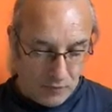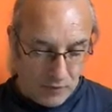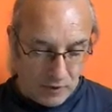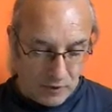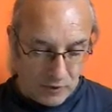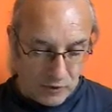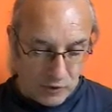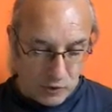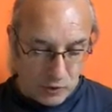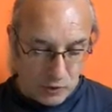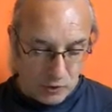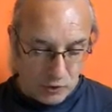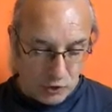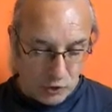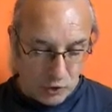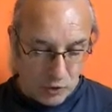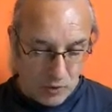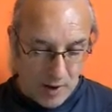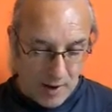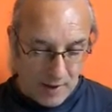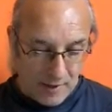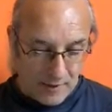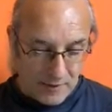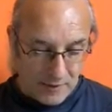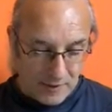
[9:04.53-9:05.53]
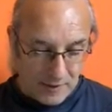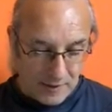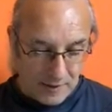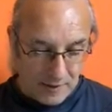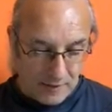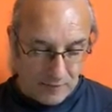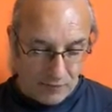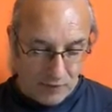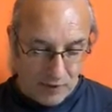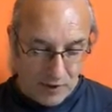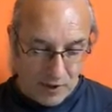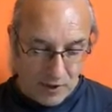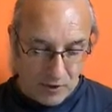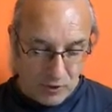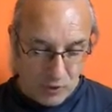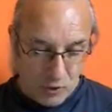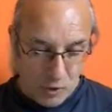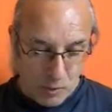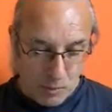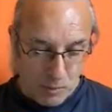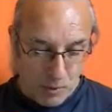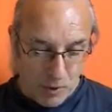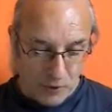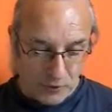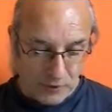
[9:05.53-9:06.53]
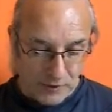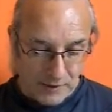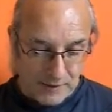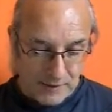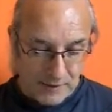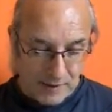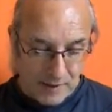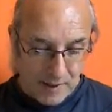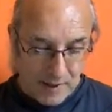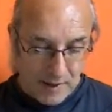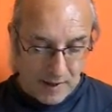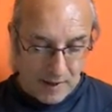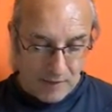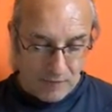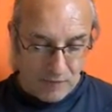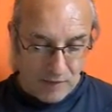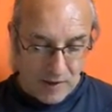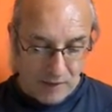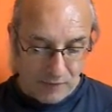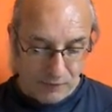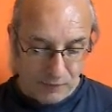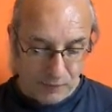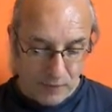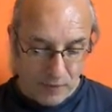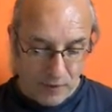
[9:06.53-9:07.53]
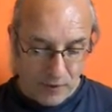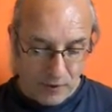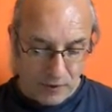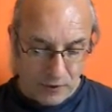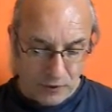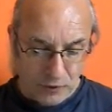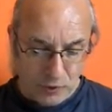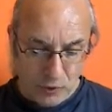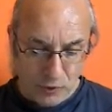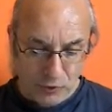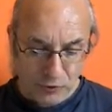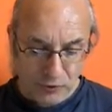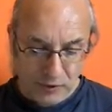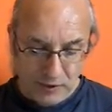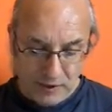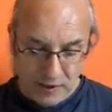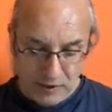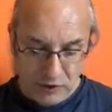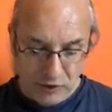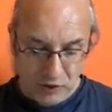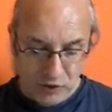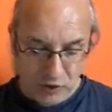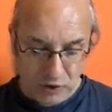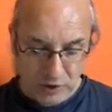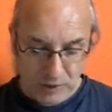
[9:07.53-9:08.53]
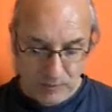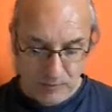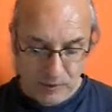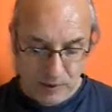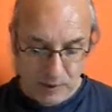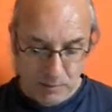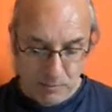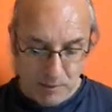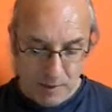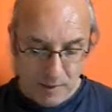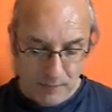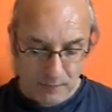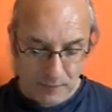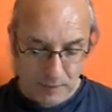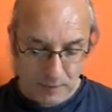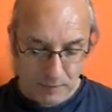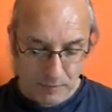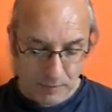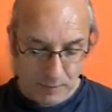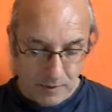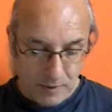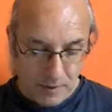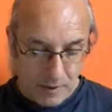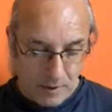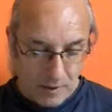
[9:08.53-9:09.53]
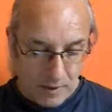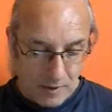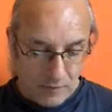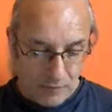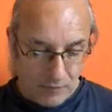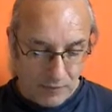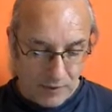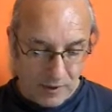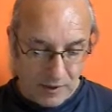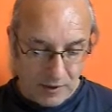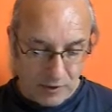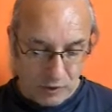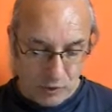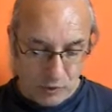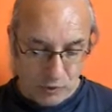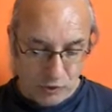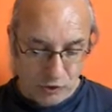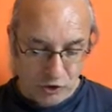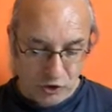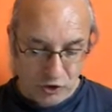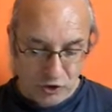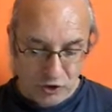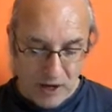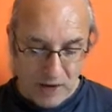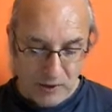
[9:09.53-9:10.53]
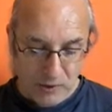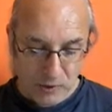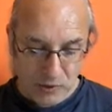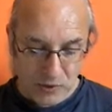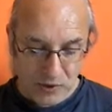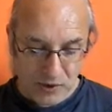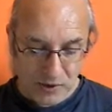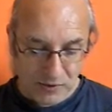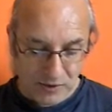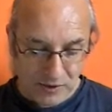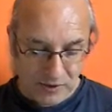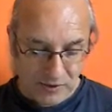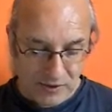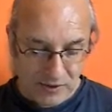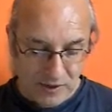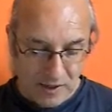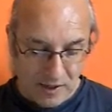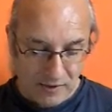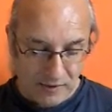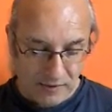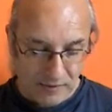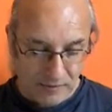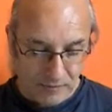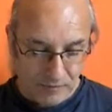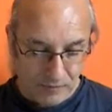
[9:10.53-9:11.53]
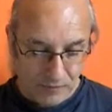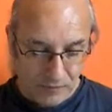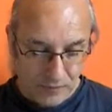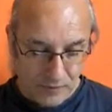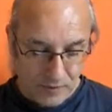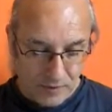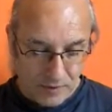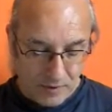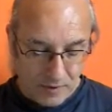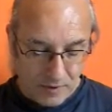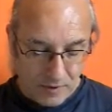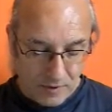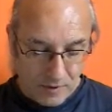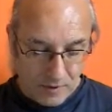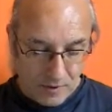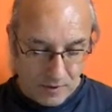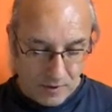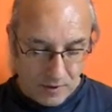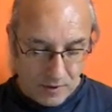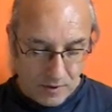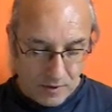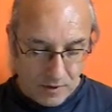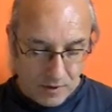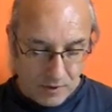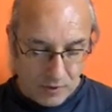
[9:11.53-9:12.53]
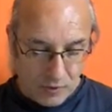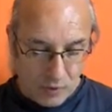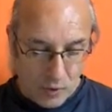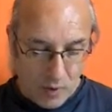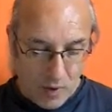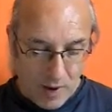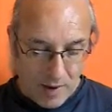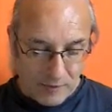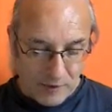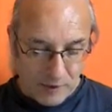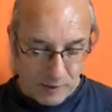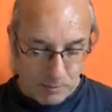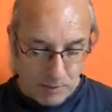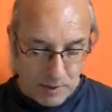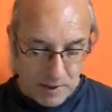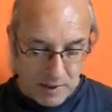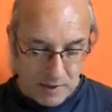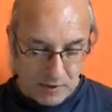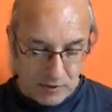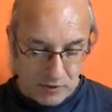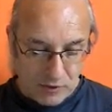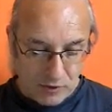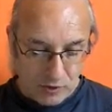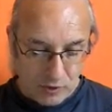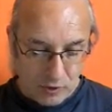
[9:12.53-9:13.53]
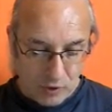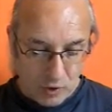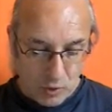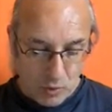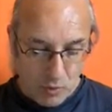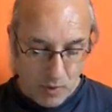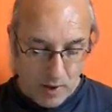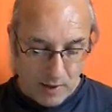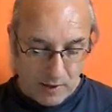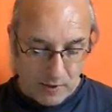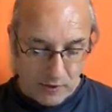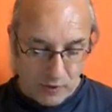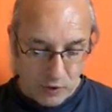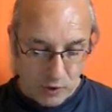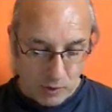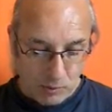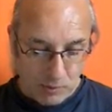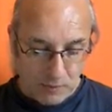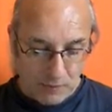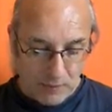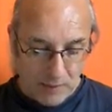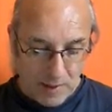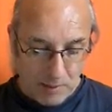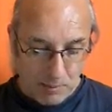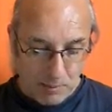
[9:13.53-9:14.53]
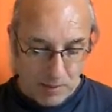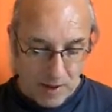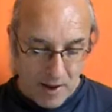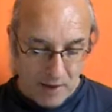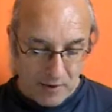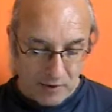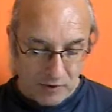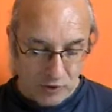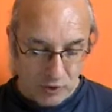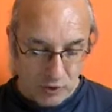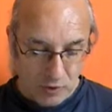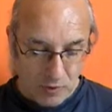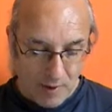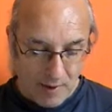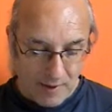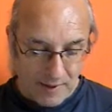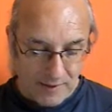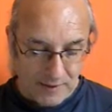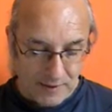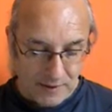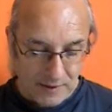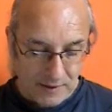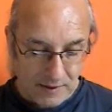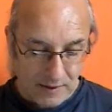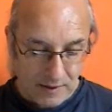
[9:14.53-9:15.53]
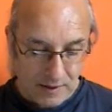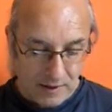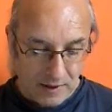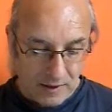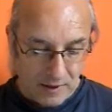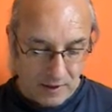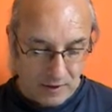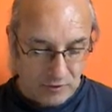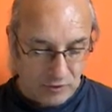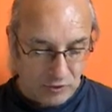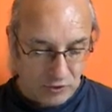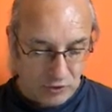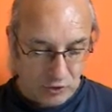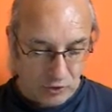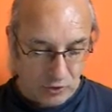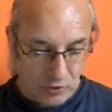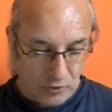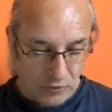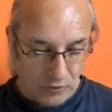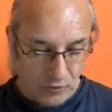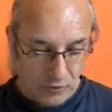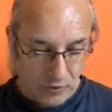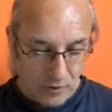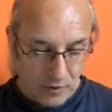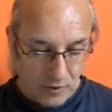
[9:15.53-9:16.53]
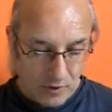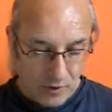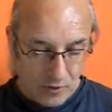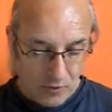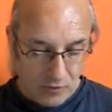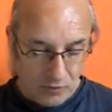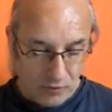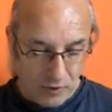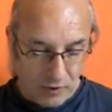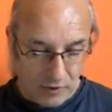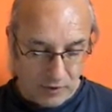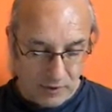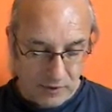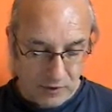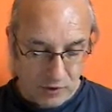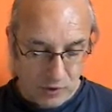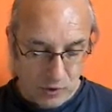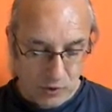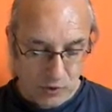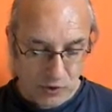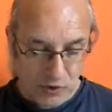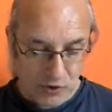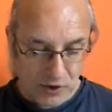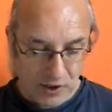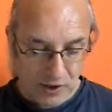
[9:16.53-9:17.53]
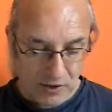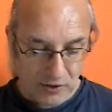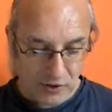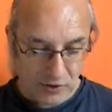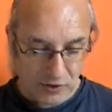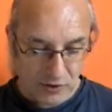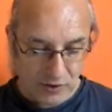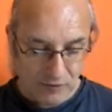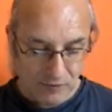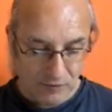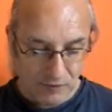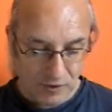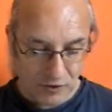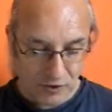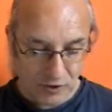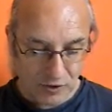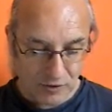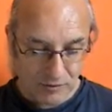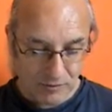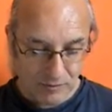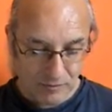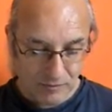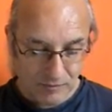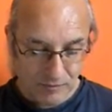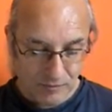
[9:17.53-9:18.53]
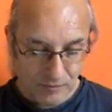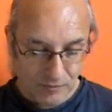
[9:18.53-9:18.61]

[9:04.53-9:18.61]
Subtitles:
There is no duality, there are no bodies, and therefore there are no relationships among them. There are no shadows in the sun. Though I am speaking to you while assuming the apparent duality, in truth there is no such division.